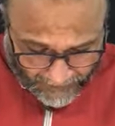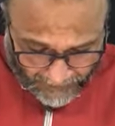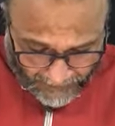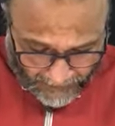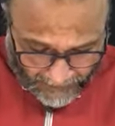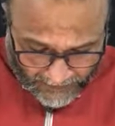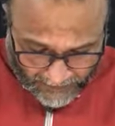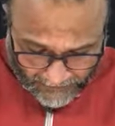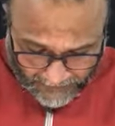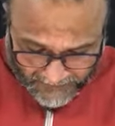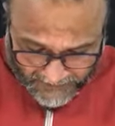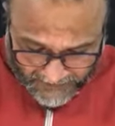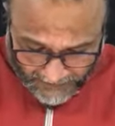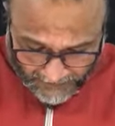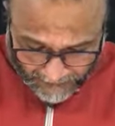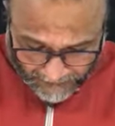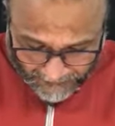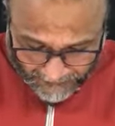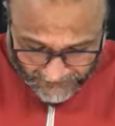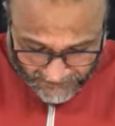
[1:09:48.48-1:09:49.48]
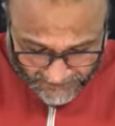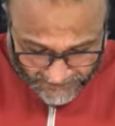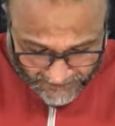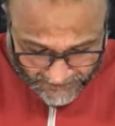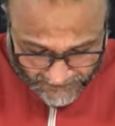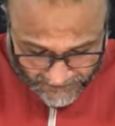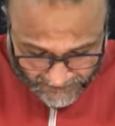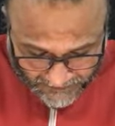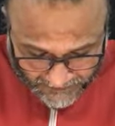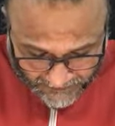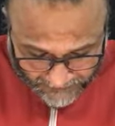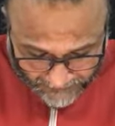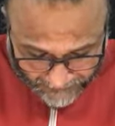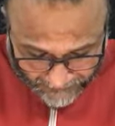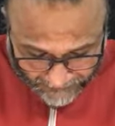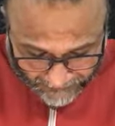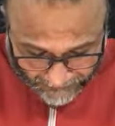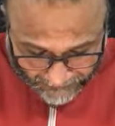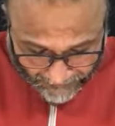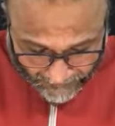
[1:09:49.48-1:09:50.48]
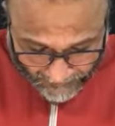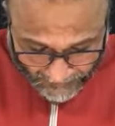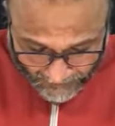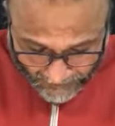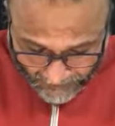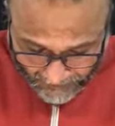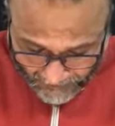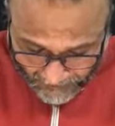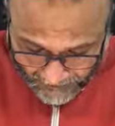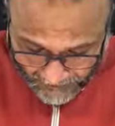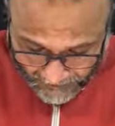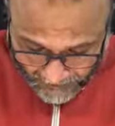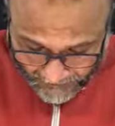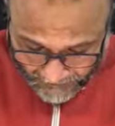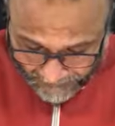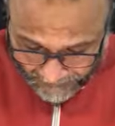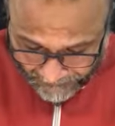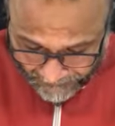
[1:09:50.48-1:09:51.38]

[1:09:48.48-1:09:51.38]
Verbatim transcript: He himself is uh,